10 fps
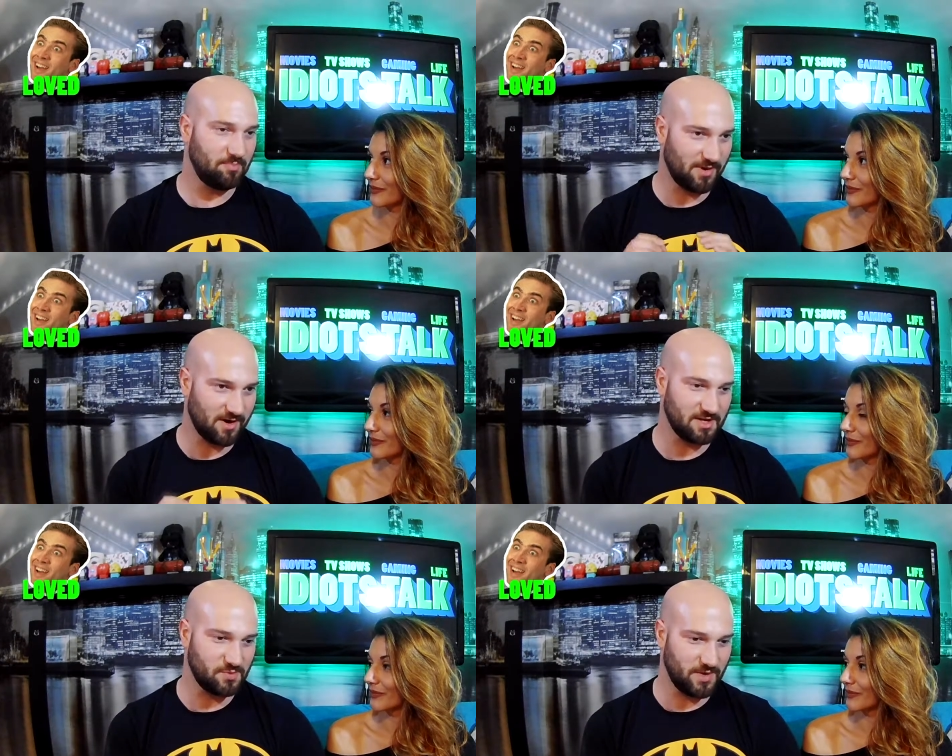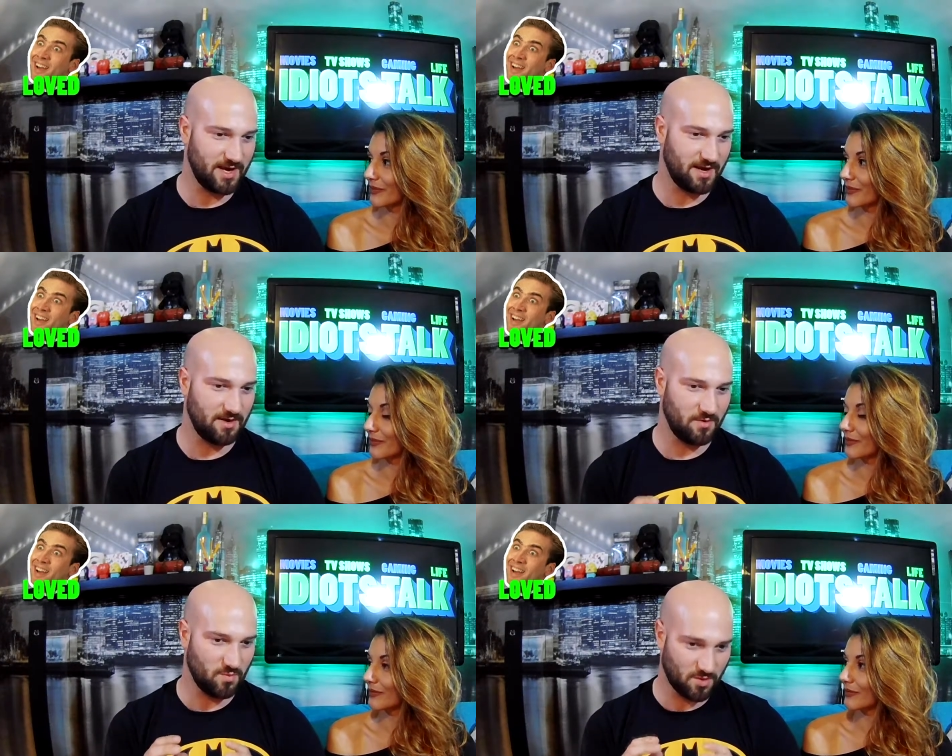Speaker 1: part
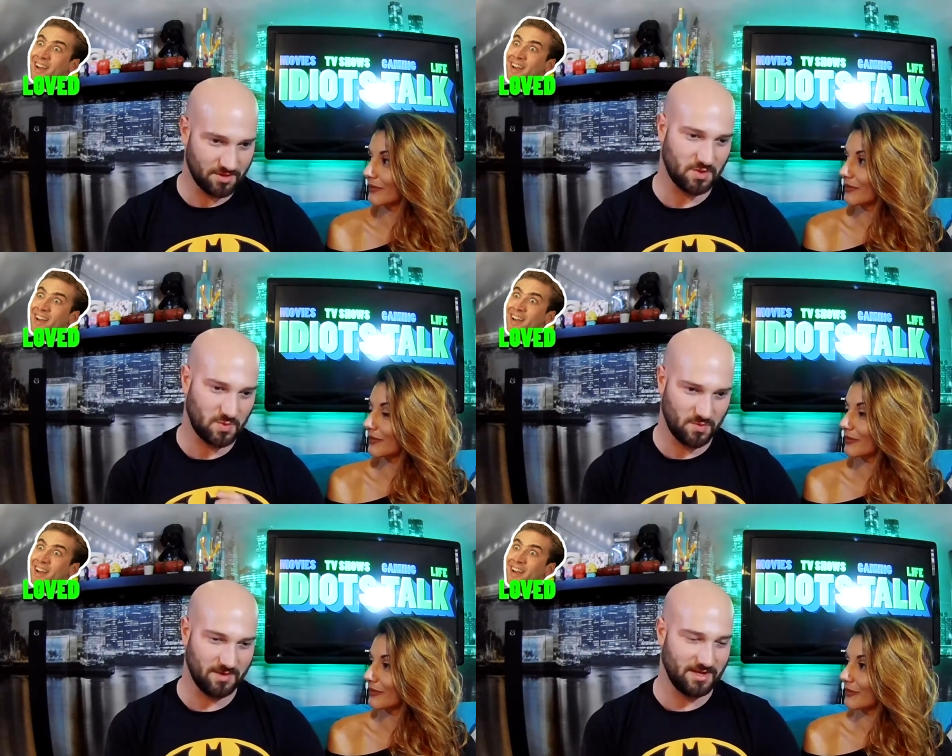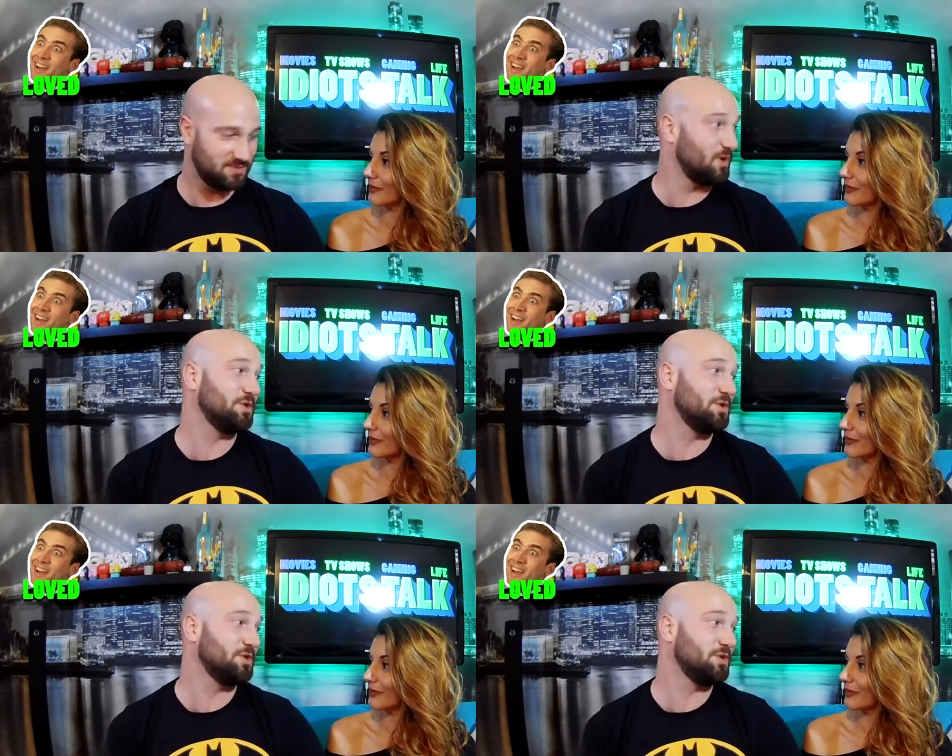where Wonder Woman is